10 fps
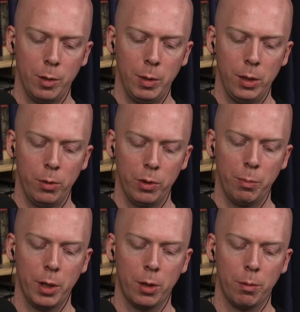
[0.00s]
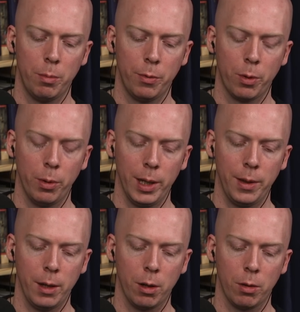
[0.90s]
could be used. But I'll, before we
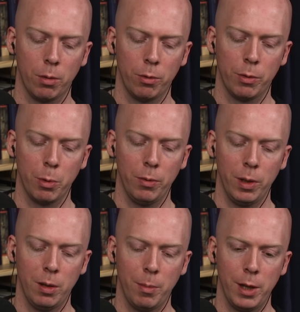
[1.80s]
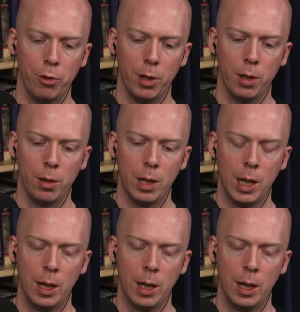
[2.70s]
get there, just briefly to mention,